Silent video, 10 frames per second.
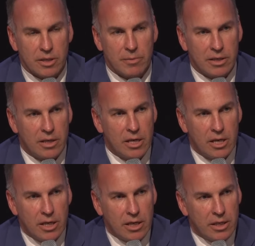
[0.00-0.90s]
I mean,
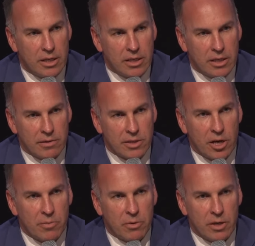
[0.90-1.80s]
there's
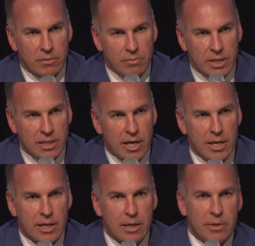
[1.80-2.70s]
no point me
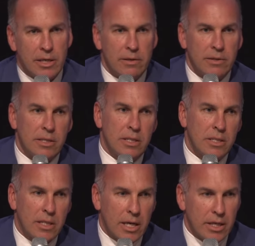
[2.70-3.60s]
standing up here and
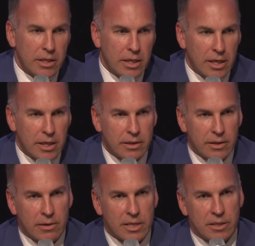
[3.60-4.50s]
saying,
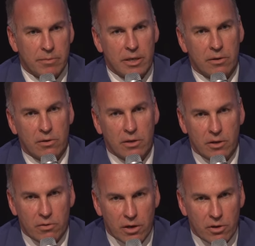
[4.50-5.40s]
hasn't it been a
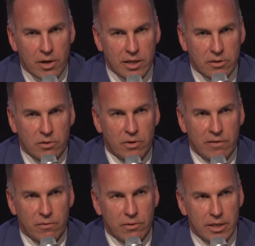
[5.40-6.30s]
great
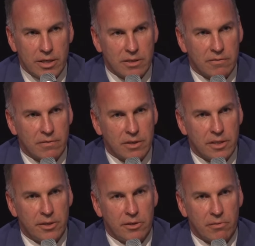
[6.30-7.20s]
24 years of
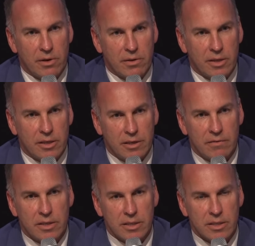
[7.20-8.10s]
continued growth in the
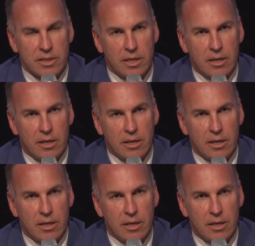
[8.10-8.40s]
dividends